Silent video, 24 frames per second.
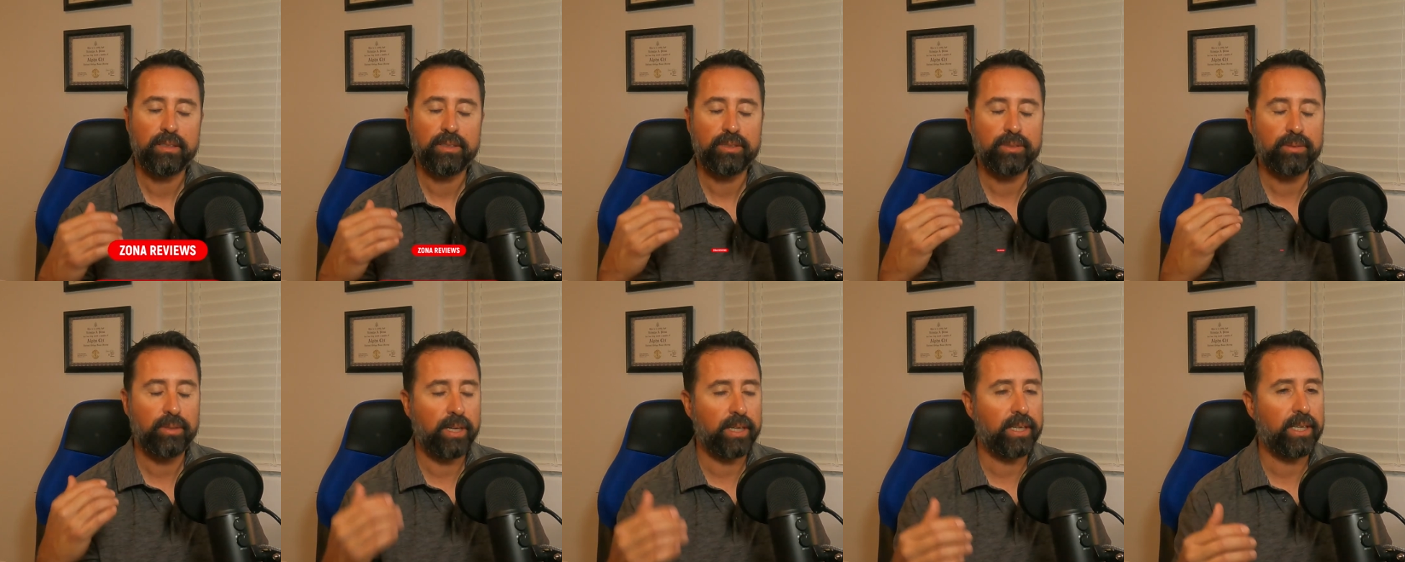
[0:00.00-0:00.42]

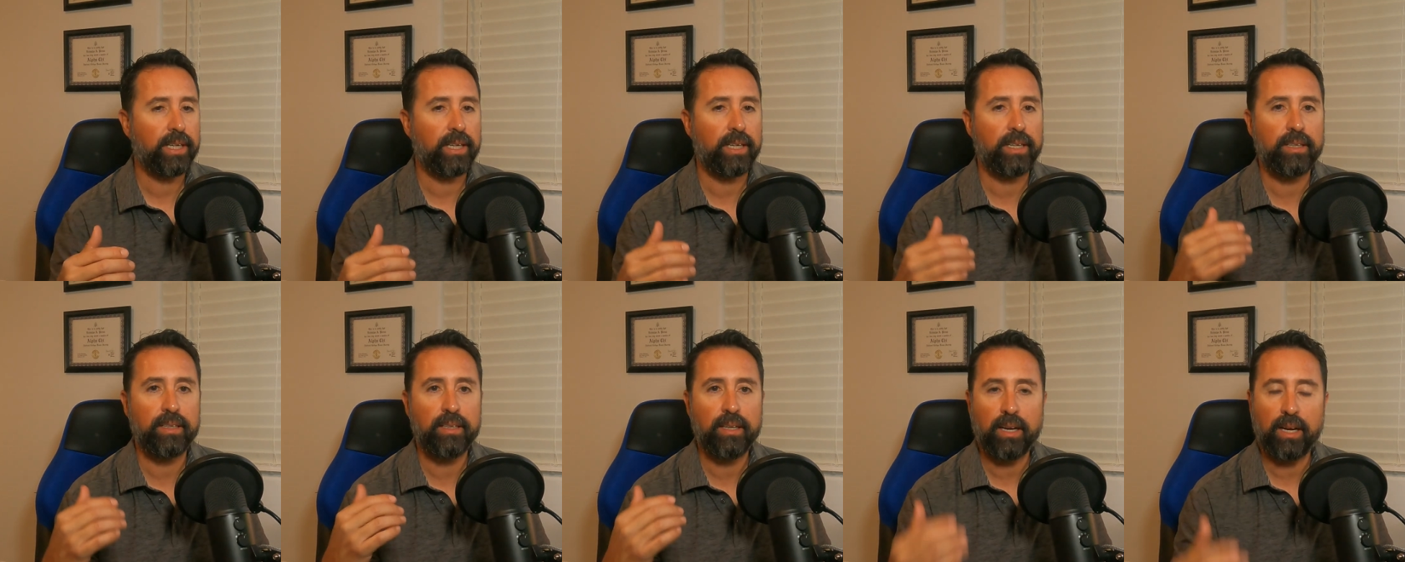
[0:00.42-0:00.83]

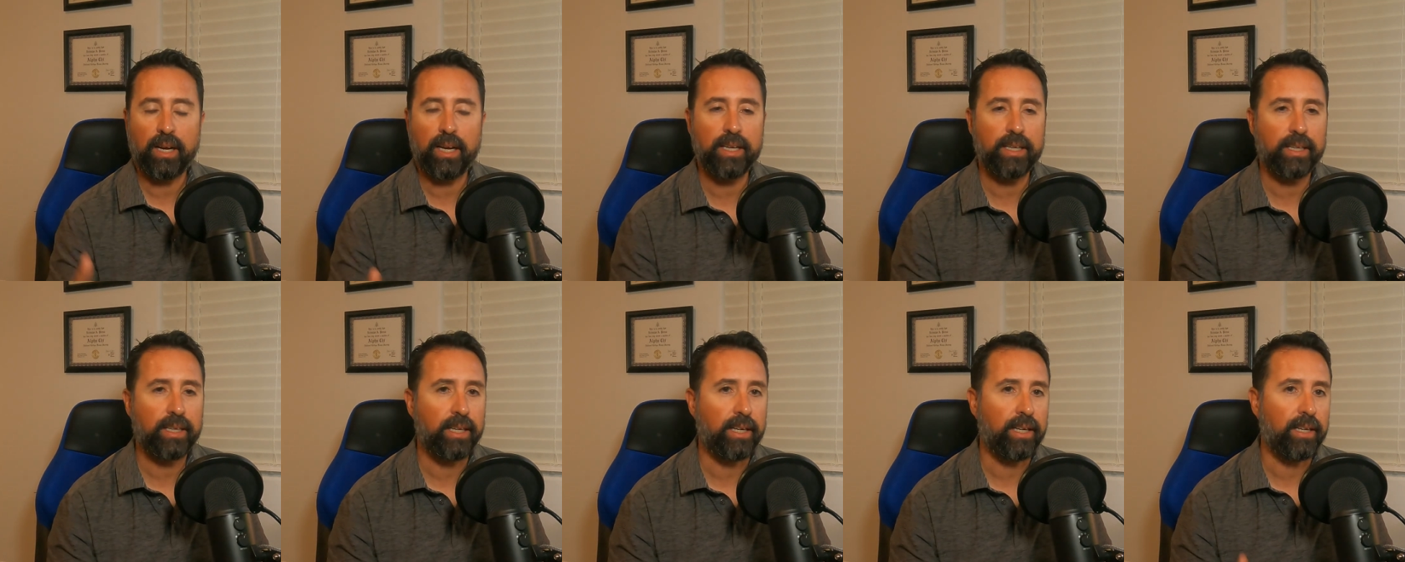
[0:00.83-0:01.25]
trekking,
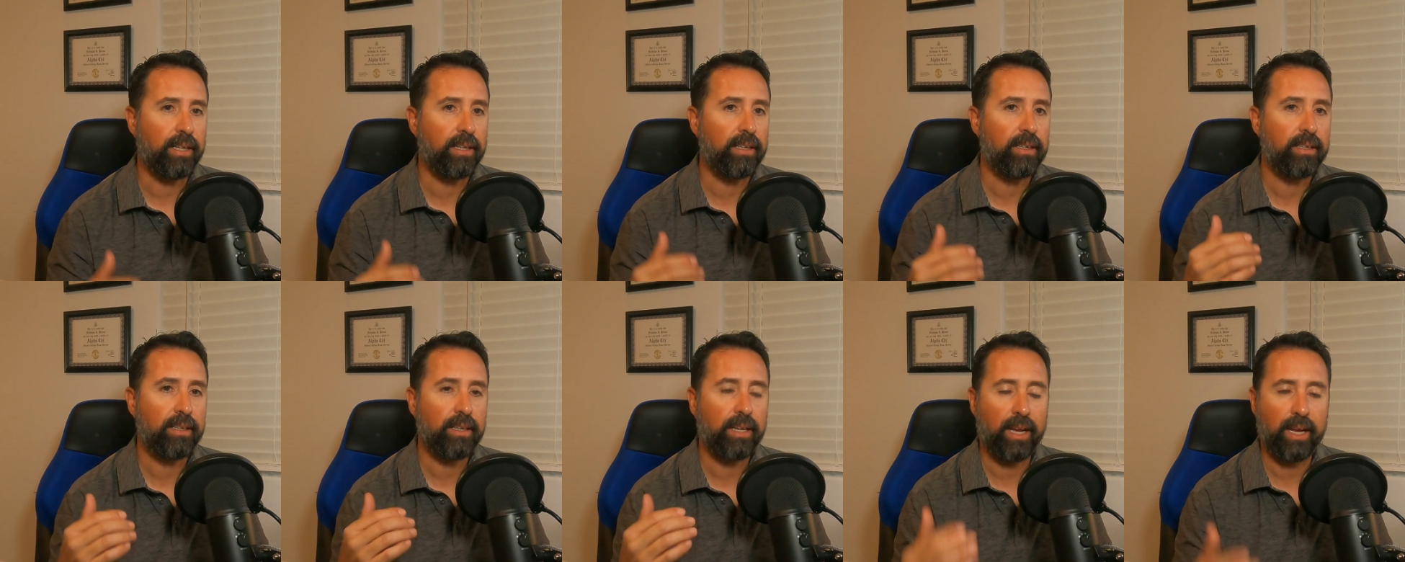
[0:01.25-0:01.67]
hiking,
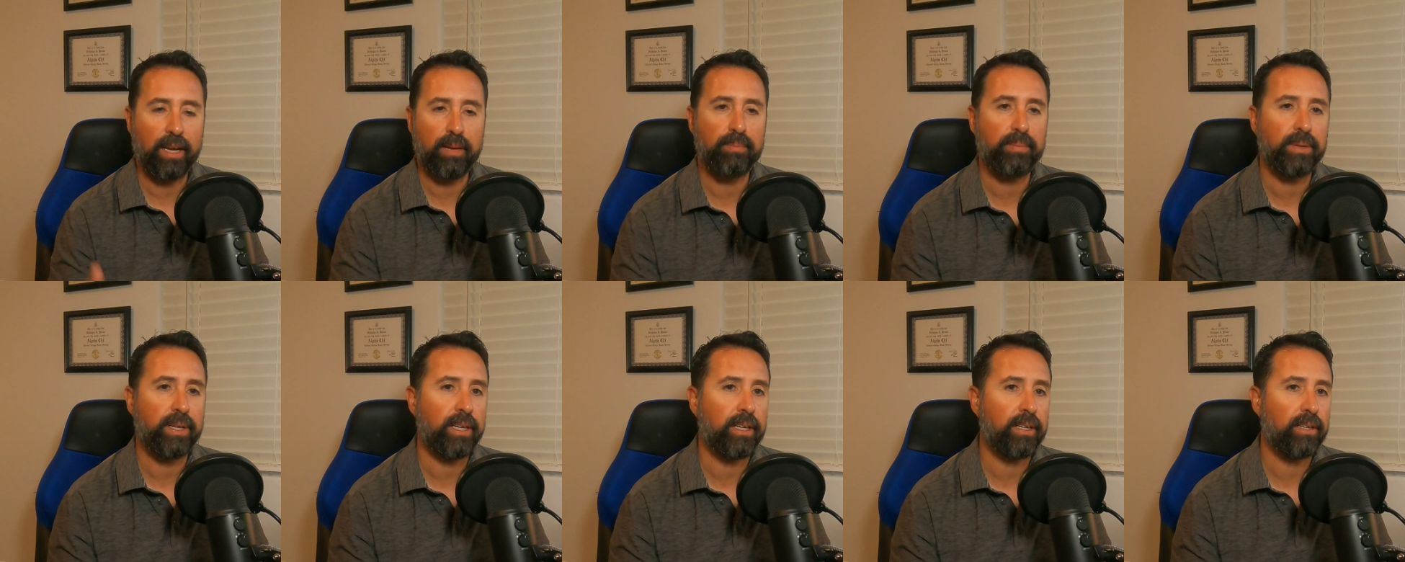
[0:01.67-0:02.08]

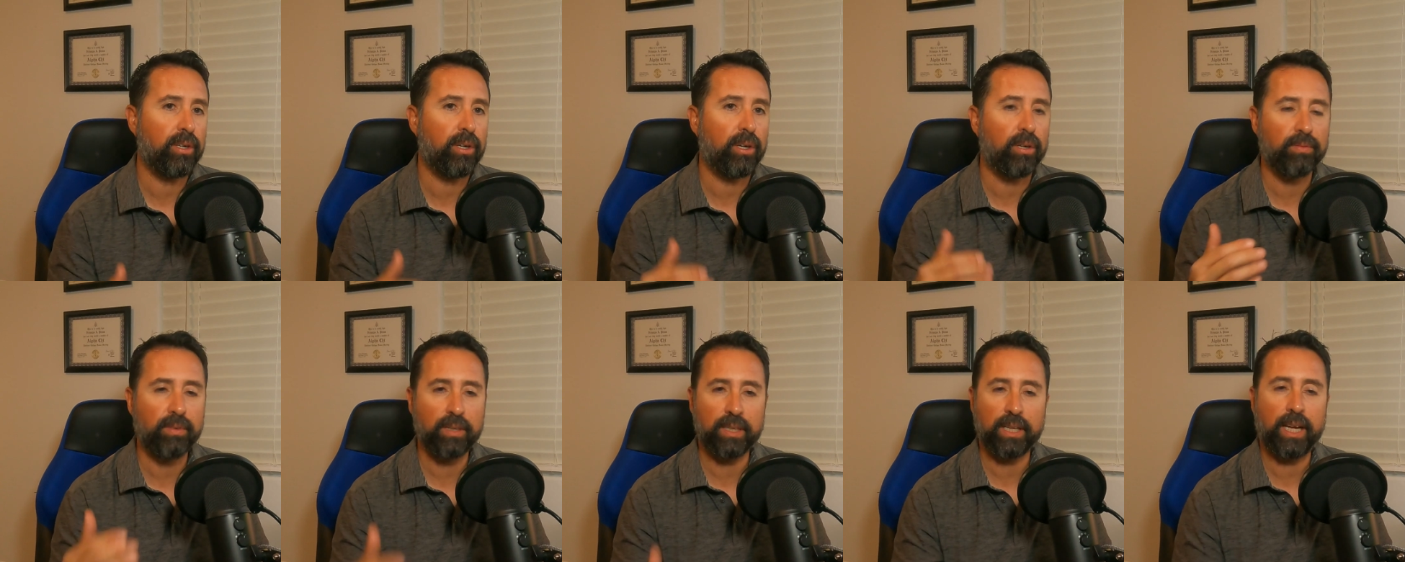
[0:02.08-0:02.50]
camping,
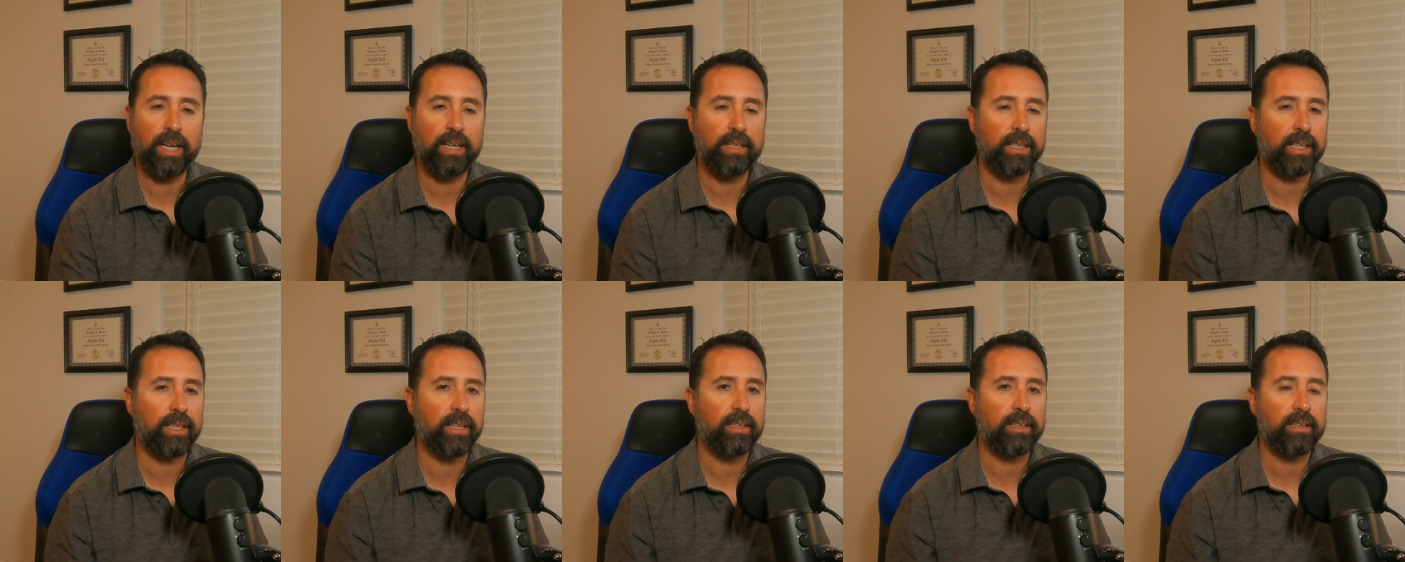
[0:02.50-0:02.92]

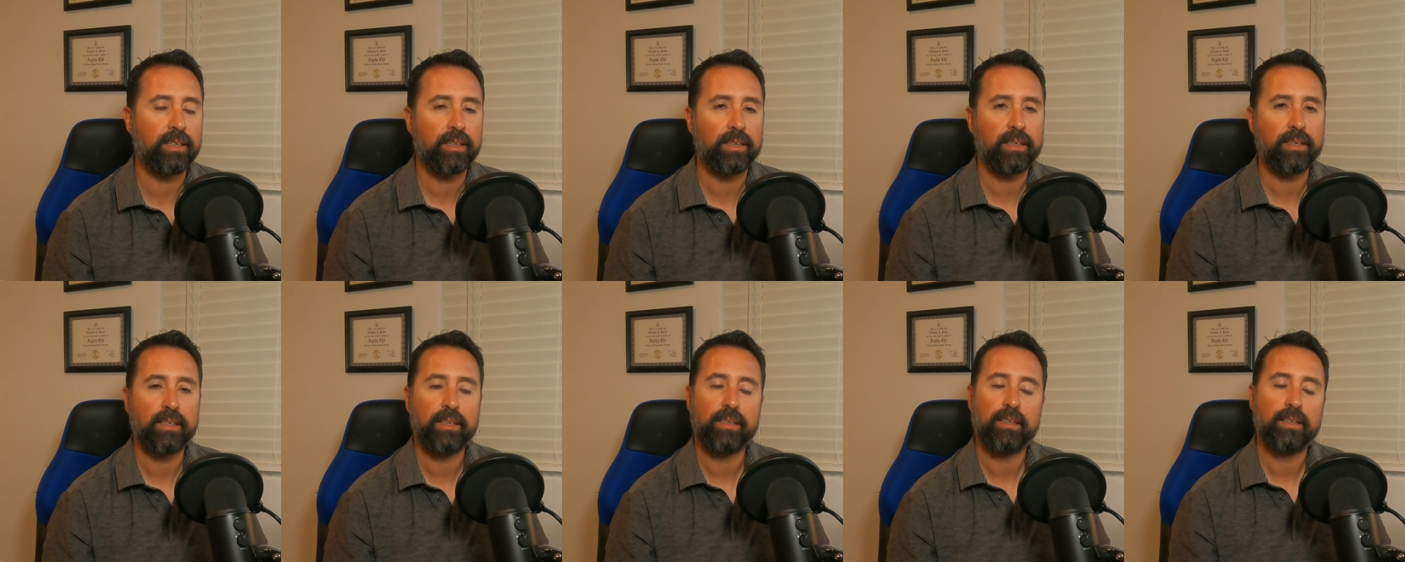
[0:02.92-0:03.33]
overlanding,
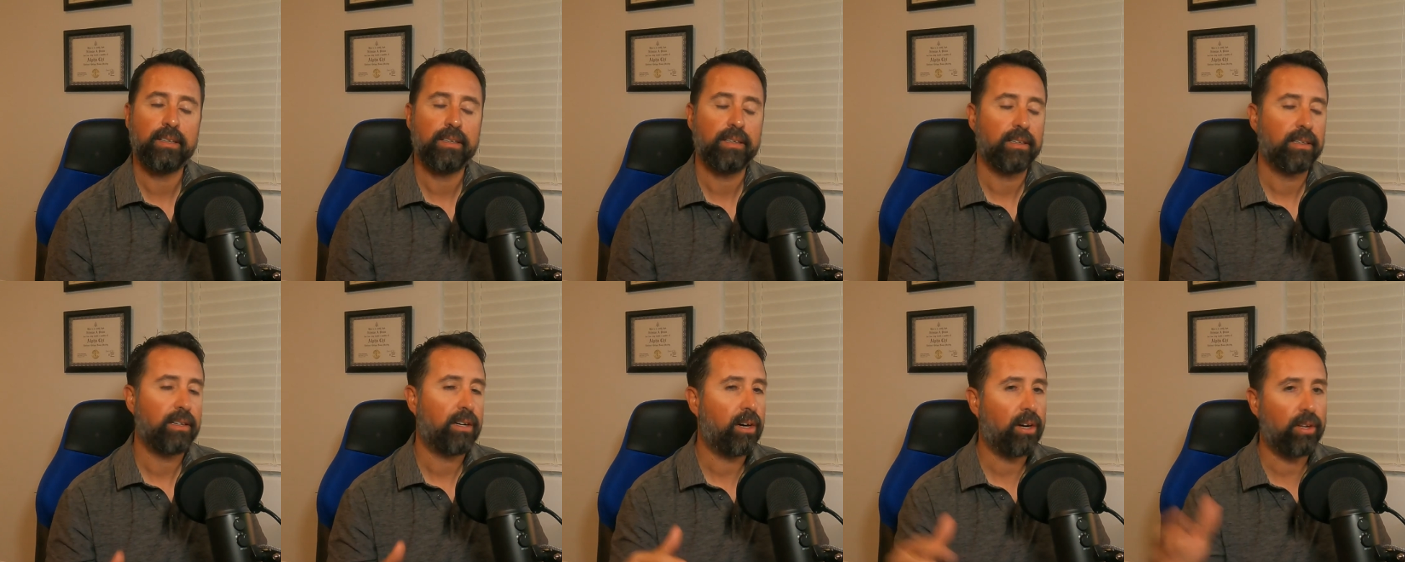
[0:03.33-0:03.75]

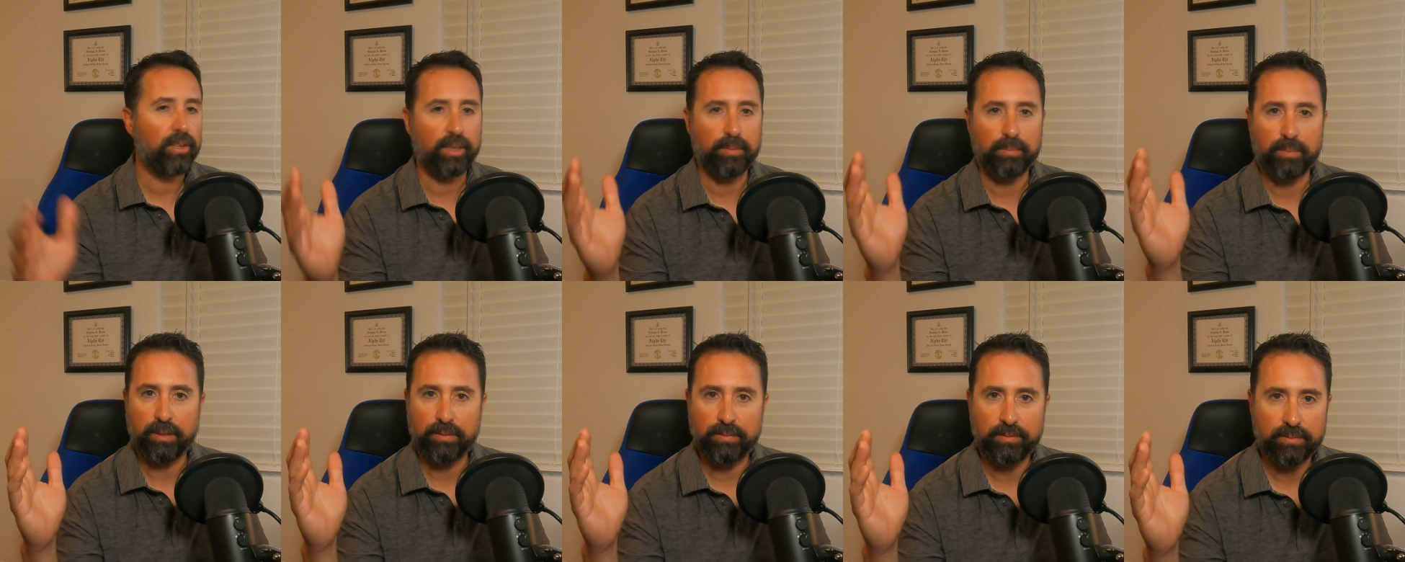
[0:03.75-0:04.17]
all the
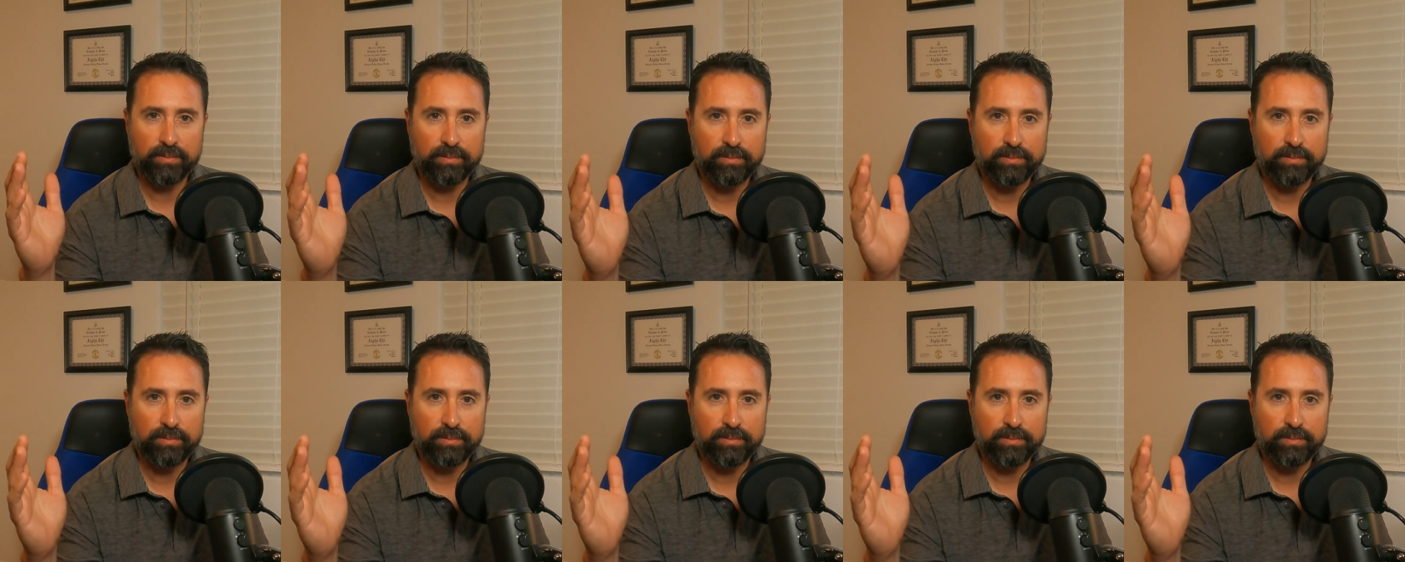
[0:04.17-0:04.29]
above.